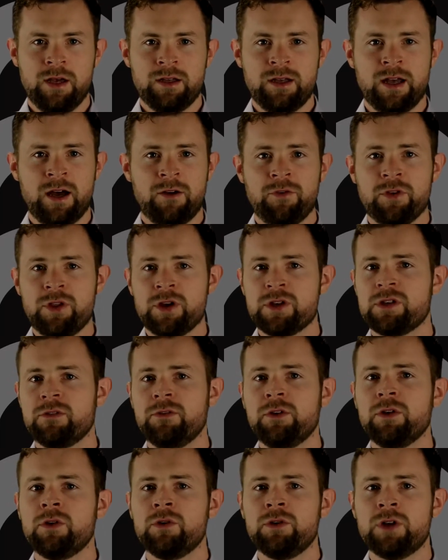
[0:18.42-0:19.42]
Now, for those of
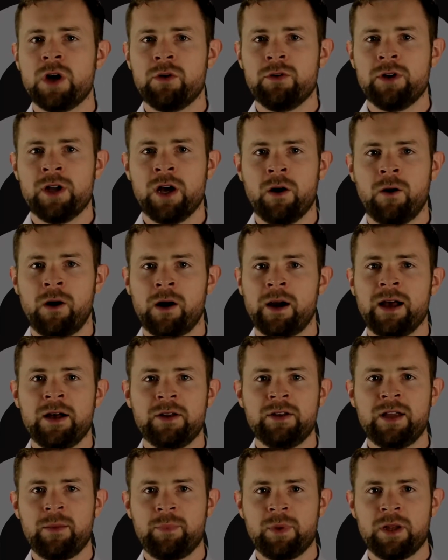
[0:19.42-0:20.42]
you who don't know, our
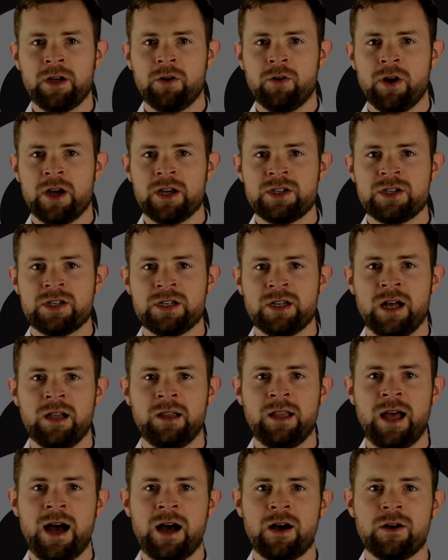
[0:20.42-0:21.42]
LDAP integration
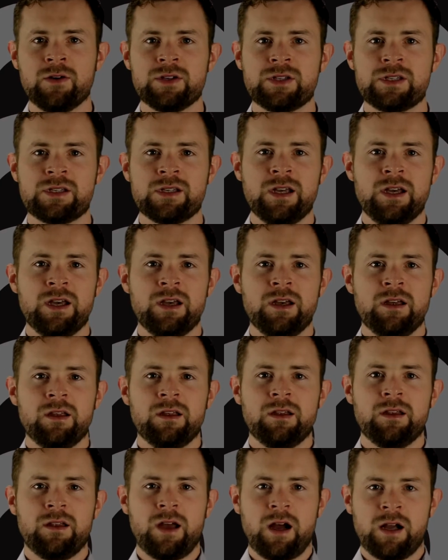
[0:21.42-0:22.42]
allows
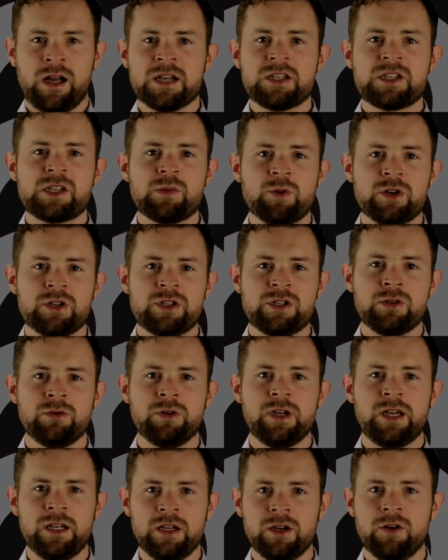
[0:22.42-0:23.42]
customers
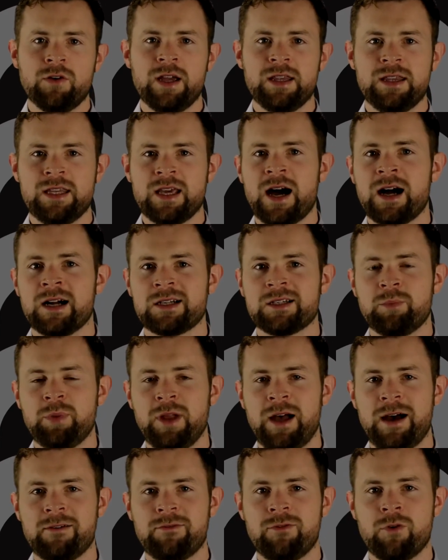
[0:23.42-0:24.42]
to integrate the Okta
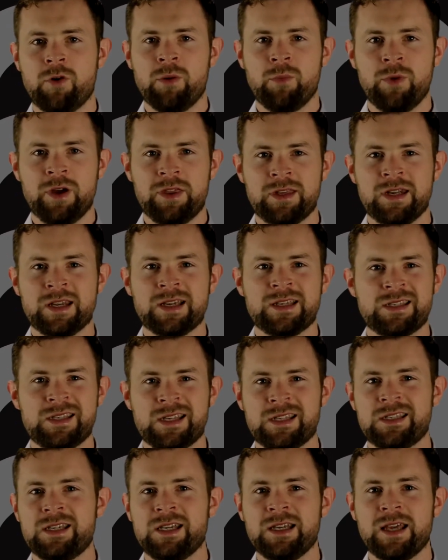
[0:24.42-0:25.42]
platform with an
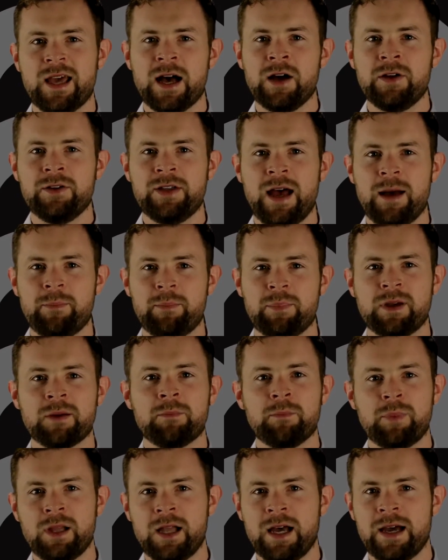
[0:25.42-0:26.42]
existing LDAP
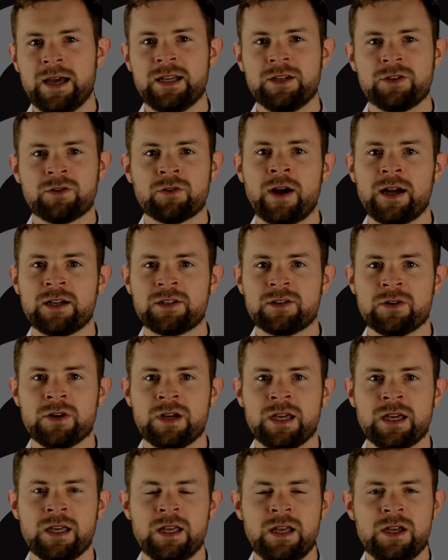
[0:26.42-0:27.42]
compliant
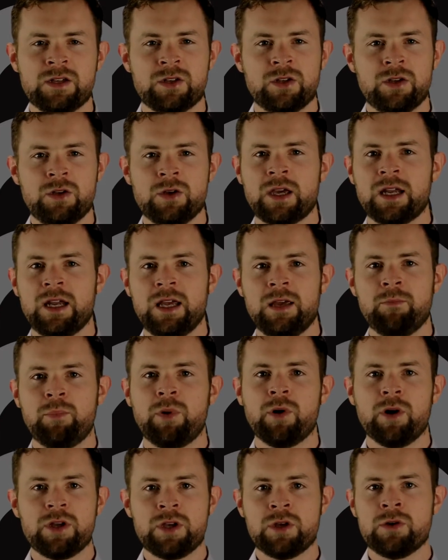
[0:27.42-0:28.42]
directory so that you can
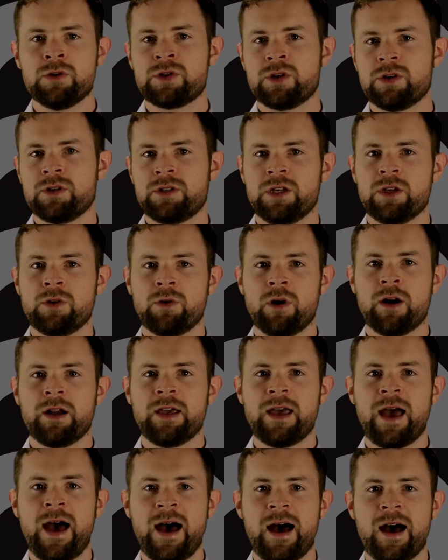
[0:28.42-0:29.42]
import users that you
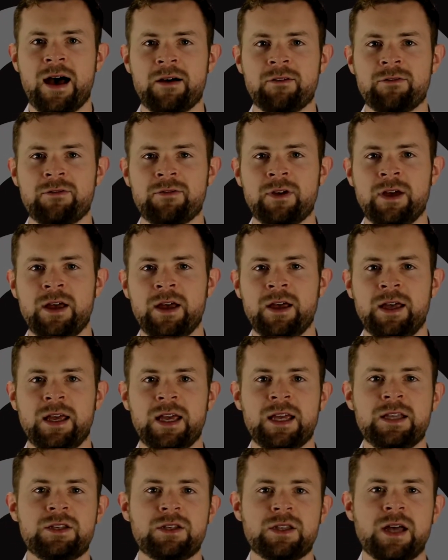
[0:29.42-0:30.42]
already have
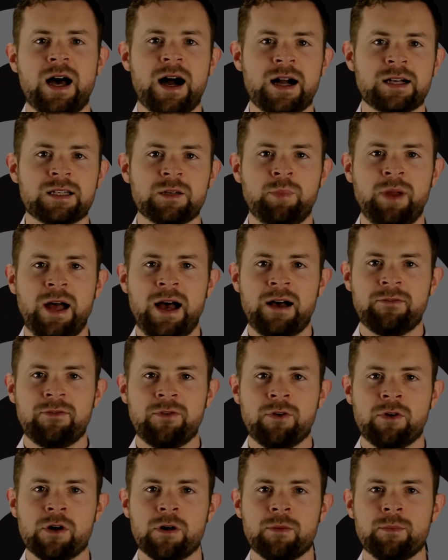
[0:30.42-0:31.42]
into the Okta
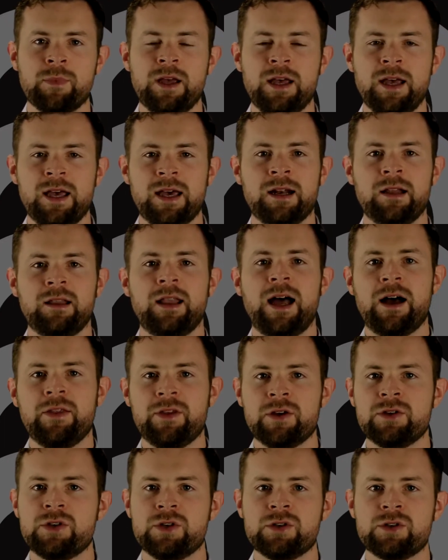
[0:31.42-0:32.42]
platform and allow
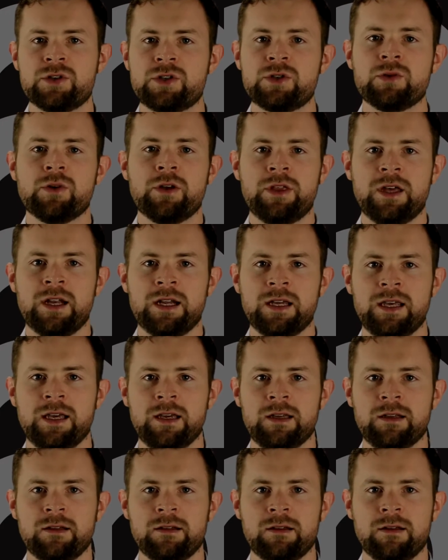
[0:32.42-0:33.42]
those users to authenticate.